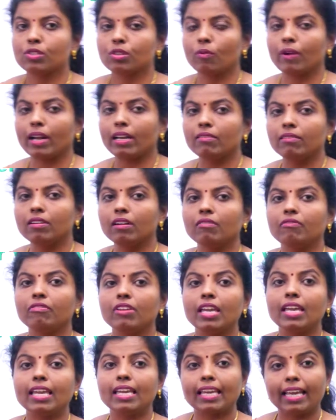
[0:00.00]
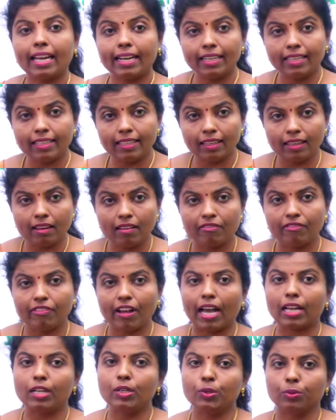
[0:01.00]
So, whenever we enter a
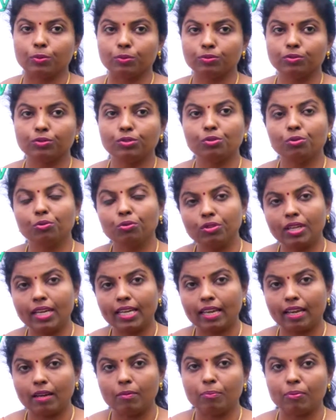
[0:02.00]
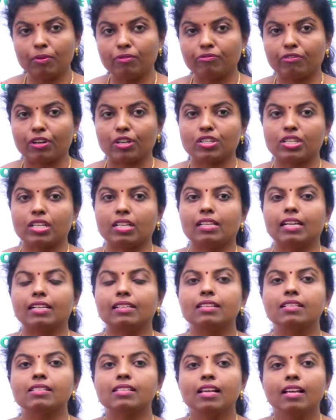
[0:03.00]
value through the input function,
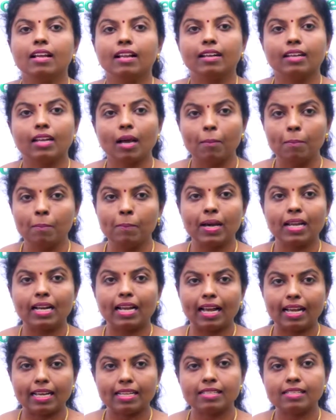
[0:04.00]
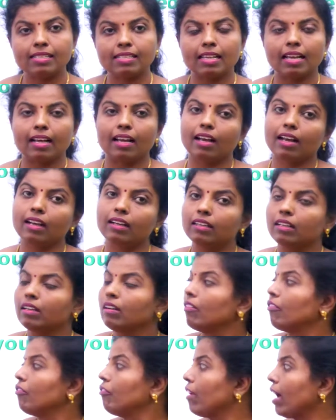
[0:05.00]
that is number as a
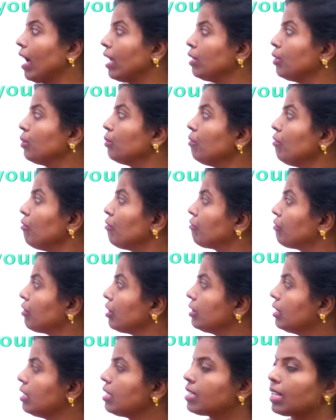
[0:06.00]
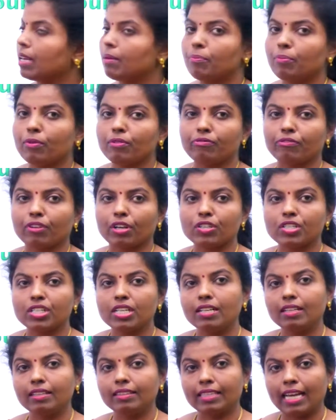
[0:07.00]
value for this input
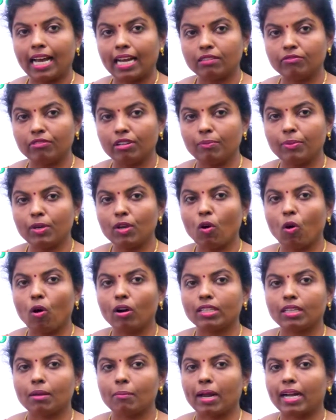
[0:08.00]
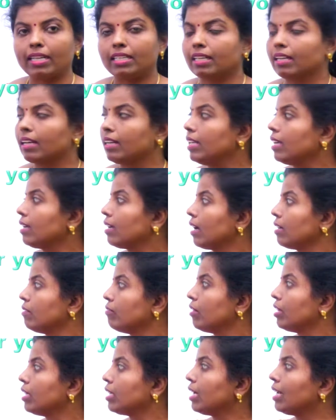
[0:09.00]
function, that will be automatically
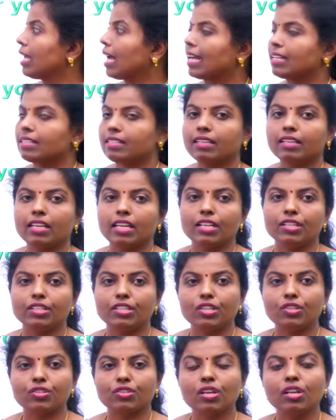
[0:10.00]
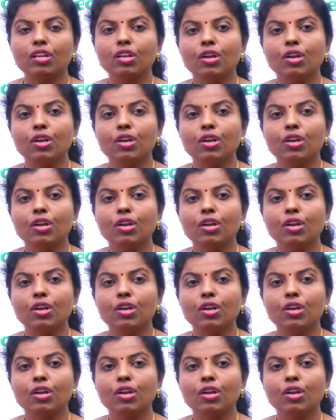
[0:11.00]
converted as an integer